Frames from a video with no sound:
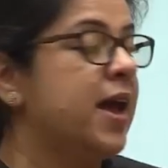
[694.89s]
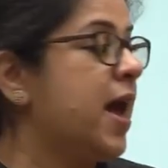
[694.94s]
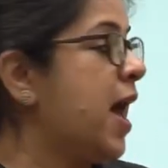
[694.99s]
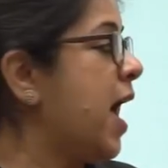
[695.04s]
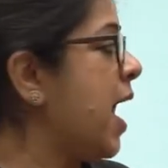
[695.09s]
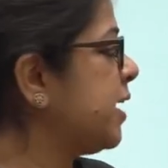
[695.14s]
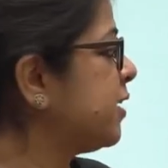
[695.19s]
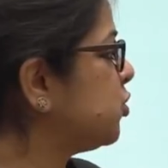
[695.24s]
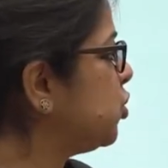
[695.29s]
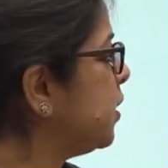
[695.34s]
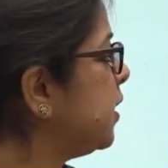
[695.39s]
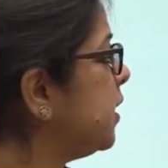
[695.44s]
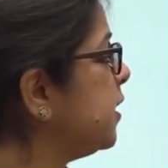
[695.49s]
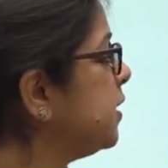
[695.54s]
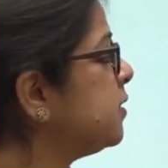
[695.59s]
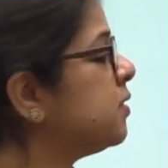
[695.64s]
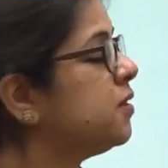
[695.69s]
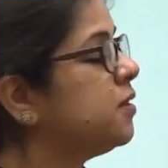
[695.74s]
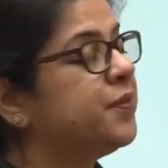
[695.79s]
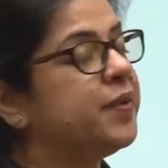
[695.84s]
Actually,
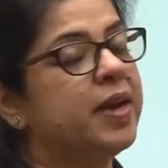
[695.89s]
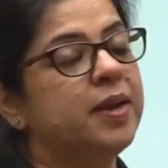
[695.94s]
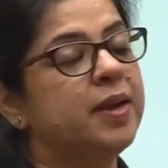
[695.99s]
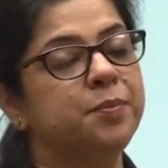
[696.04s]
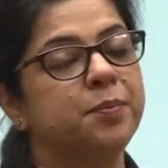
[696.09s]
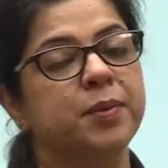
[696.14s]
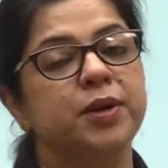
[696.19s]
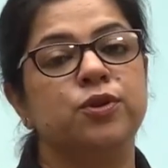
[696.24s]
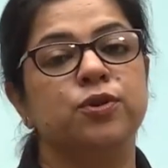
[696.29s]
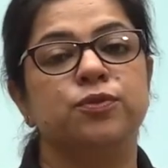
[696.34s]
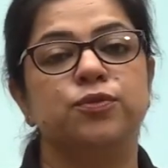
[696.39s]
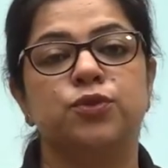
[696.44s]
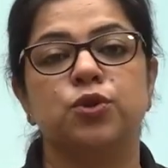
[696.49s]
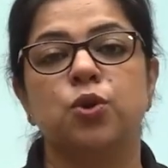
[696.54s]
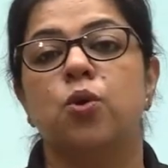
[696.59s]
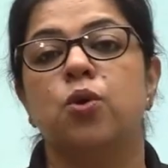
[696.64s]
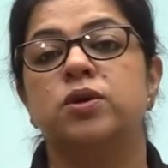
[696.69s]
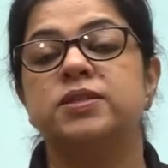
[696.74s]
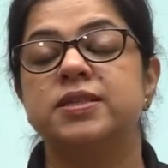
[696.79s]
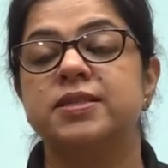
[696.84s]
the development of
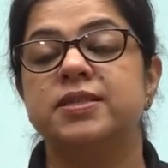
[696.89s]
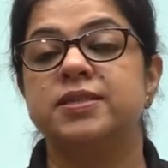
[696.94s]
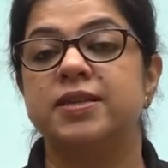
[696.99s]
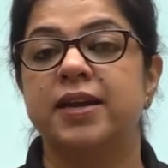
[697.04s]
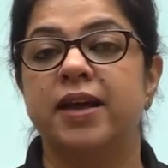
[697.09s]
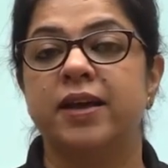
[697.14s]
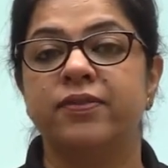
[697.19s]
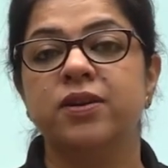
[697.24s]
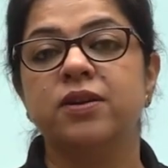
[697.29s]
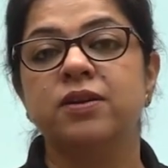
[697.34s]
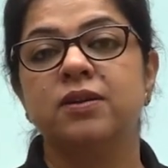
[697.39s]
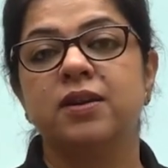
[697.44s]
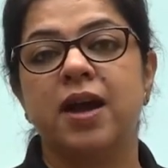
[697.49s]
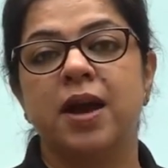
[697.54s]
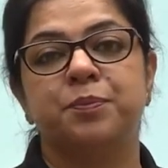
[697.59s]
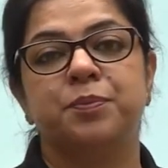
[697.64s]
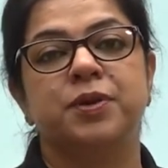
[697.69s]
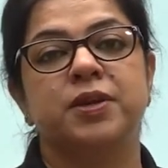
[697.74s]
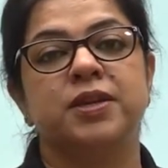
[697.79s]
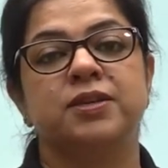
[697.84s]
thorns is another
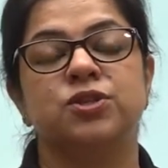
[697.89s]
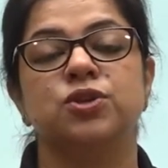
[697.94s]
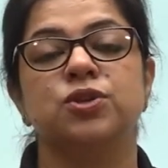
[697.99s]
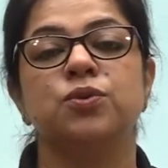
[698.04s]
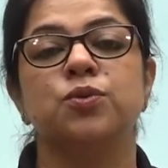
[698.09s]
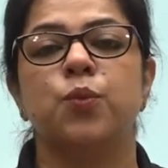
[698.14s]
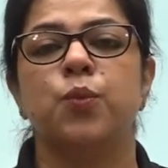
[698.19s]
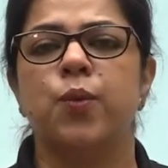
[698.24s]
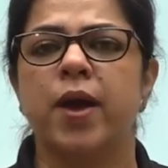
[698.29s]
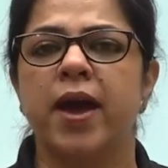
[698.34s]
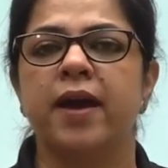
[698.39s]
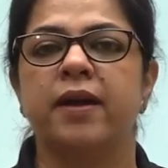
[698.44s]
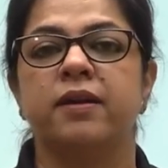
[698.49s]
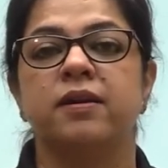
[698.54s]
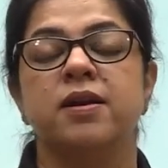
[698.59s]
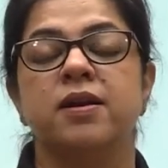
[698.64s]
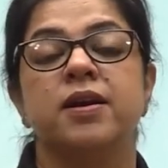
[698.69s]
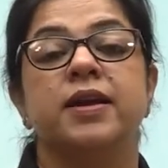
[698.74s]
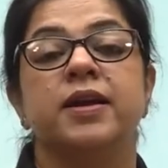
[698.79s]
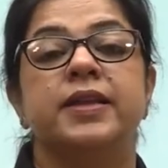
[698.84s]
adaptation where
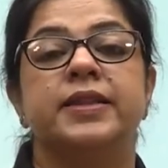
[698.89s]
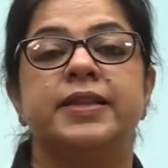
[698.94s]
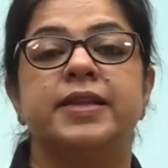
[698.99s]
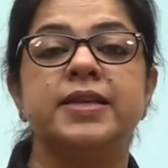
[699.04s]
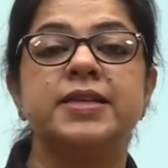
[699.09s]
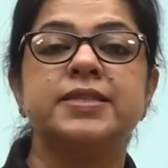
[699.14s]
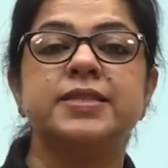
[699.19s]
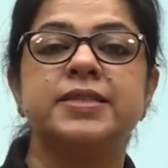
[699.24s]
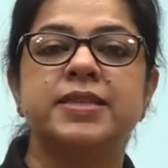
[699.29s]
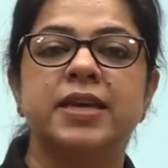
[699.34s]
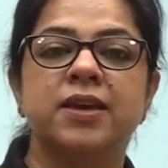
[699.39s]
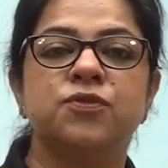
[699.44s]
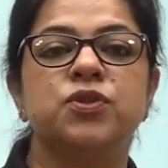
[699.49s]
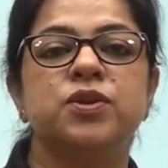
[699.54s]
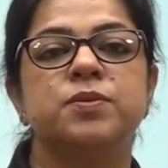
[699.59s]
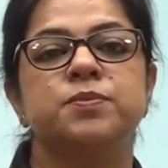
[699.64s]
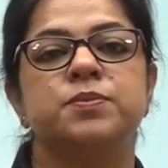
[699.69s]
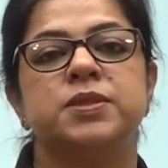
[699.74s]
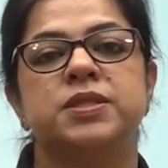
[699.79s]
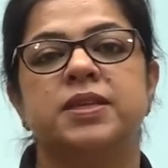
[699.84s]
they save
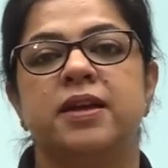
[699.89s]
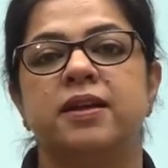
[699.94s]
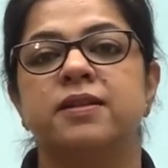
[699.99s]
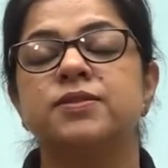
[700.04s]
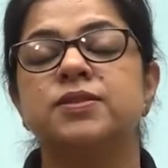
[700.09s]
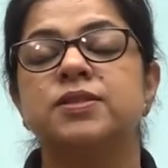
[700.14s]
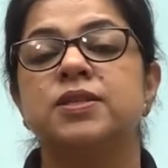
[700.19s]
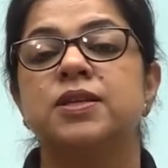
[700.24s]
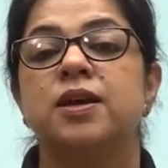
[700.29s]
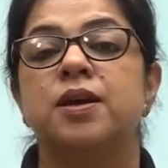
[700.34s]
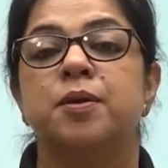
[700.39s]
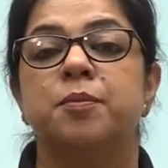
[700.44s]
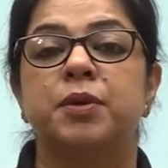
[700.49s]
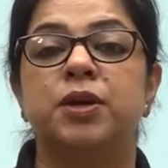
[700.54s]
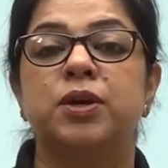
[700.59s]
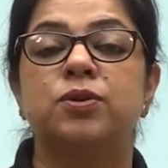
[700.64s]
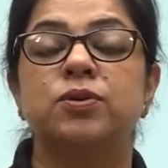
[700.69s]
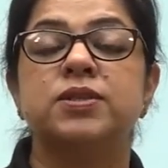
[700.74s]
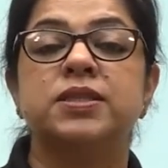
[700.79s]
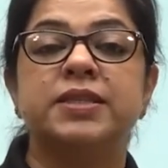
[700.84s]
themselves
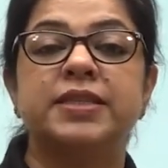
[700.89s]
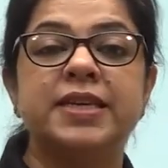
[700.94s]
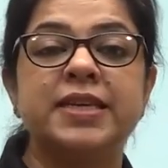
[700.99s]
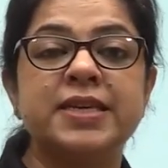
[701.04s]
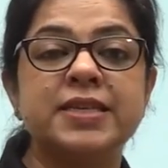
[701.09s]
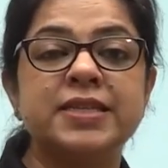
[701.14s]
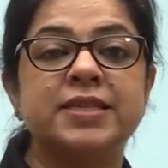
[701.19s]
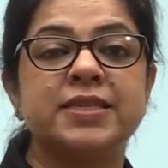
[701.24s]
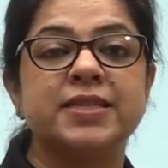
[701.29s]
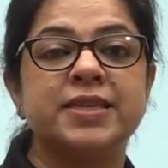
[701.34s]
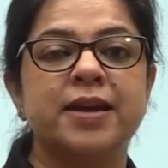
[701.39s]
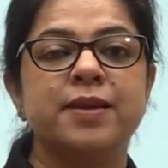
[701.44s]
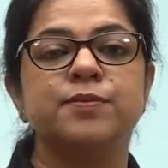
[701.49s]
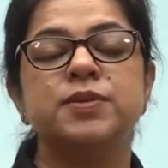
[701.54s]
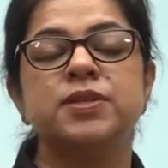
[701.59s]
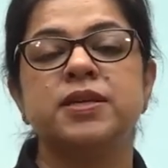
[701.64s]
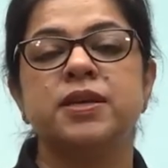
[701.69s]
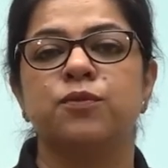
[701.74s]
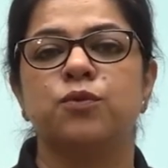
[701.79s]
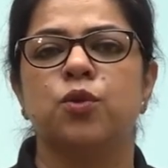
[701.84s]
because these
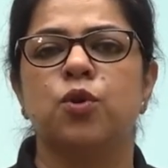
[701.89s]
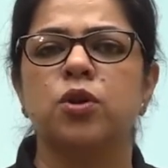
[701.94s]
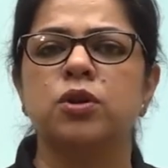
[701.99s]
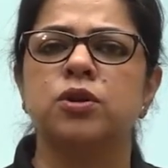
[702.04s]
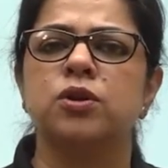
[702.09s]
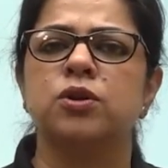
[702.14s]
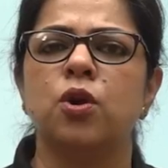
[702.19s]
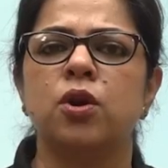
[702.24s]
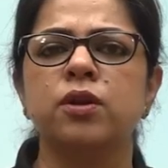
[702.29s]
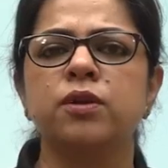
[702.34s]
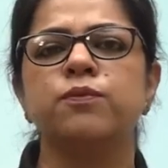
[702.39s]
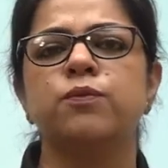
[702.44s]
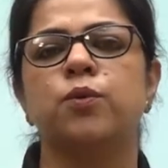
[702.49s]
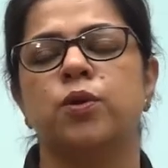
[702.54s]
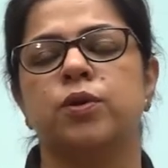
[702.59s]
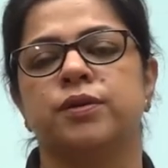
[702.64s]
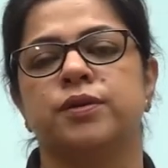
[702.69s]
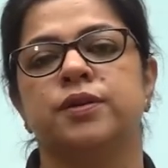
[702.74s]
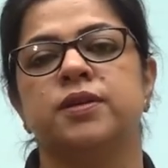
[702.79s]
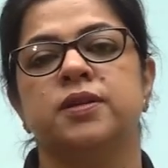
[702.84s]
stems have got a lot of
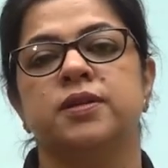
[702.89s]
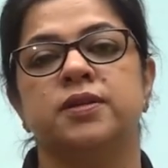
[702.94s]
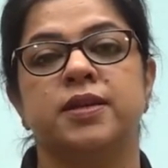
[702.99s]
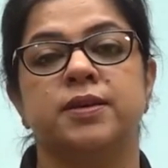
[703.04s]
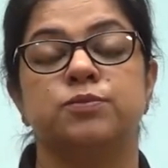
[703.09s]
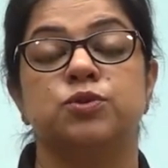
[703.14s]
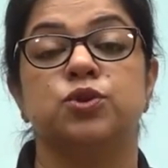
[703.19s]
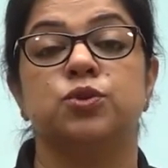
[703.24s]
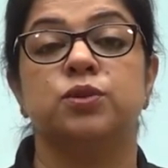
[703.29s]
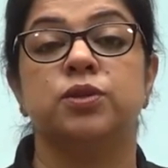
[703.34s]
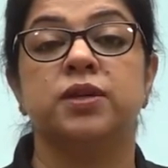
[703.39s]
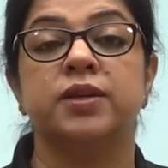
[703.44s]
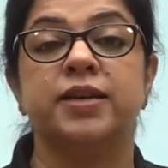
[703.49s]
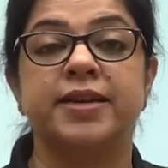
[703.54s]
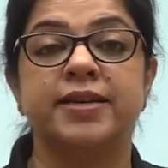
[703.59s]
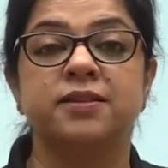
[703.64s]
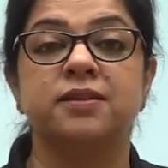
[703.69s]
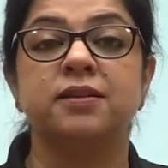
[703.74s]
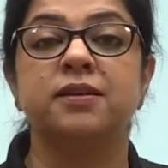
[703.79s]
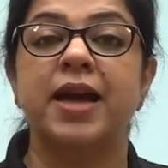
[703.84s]
water in them. So, the
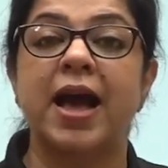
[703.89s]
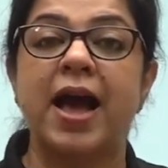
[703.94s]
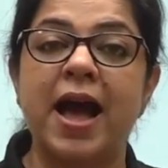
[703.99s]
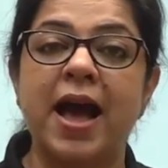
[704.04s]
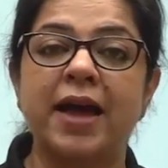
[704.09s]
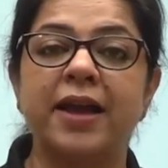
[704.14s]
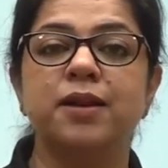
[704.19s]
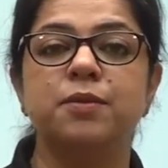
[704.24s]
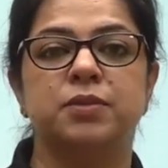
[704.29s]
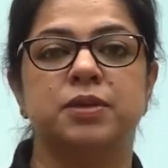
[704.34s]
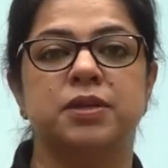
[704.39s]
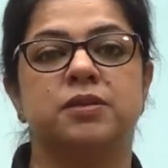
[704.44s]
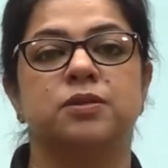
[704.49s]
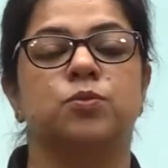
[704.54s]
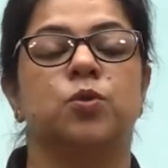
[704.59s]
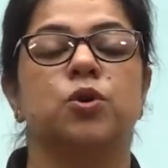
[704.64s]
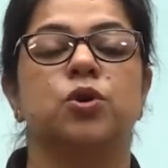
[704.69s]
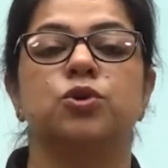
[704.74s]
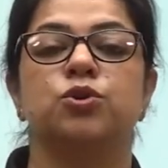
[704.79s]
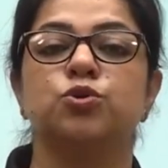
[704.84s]
desert animals
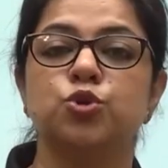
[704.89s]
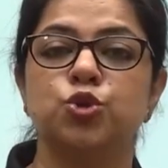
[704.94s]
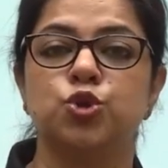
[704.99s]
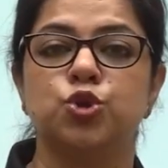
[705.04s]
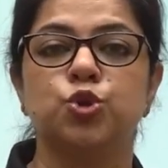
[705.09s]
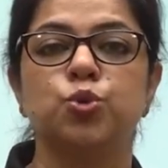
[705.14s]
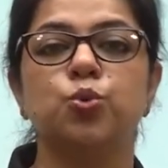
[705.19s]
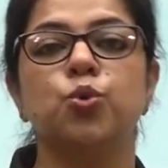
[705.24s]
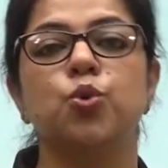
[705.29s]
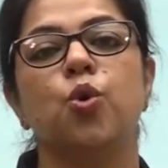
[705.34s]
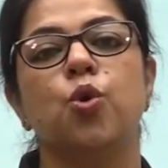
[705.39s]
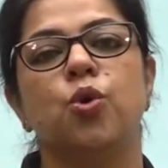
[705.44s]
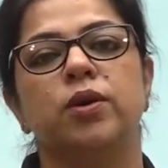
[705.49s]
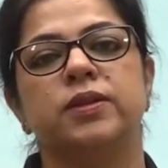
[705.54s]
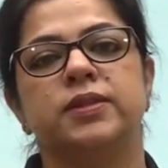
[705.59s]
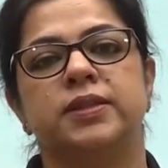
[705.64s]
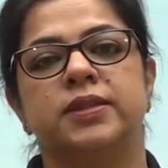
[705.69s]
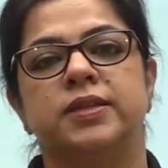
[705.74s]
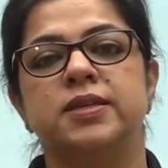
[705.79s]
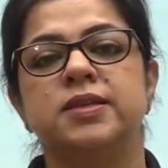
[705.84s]
want to chew
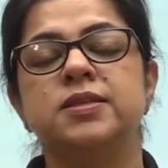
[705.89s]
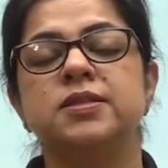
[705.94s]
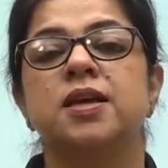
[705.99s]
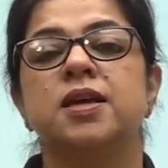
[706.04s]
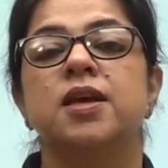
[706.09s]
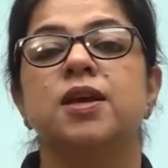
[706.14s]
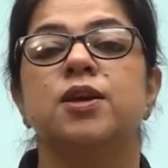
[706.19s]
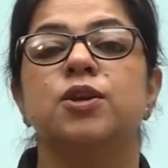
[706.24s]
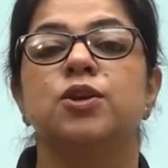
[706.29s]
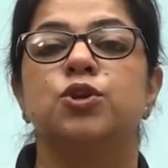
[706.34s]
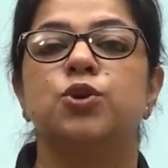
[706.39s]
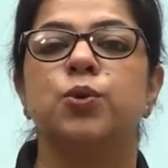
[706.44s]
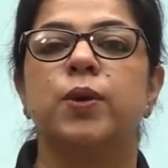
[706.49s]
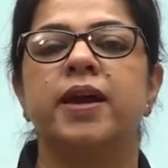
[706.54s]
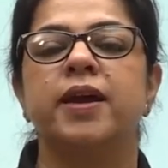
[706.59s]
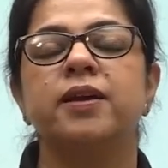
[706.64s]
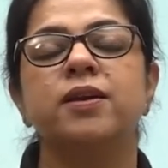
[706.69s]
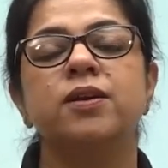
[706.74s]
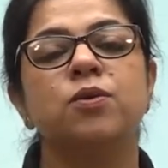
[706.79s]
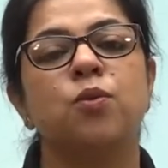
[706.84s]
on this to
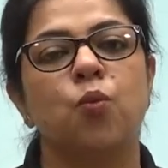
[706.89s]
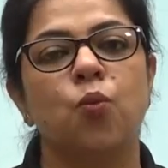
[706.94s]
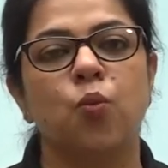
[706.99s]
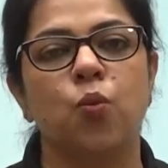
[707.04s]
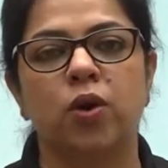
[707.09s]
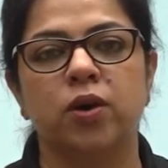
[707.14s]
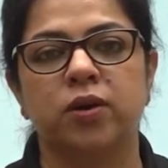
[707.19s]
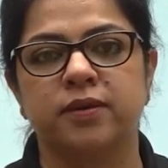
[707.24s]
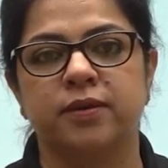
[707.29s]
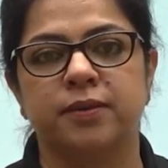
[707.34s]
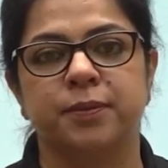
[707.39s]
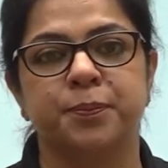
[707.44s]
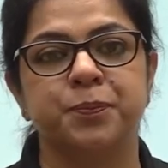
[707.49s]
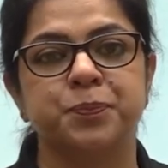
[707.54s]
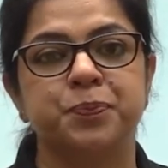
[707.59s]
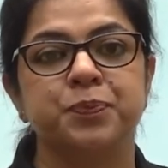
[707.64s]
get water.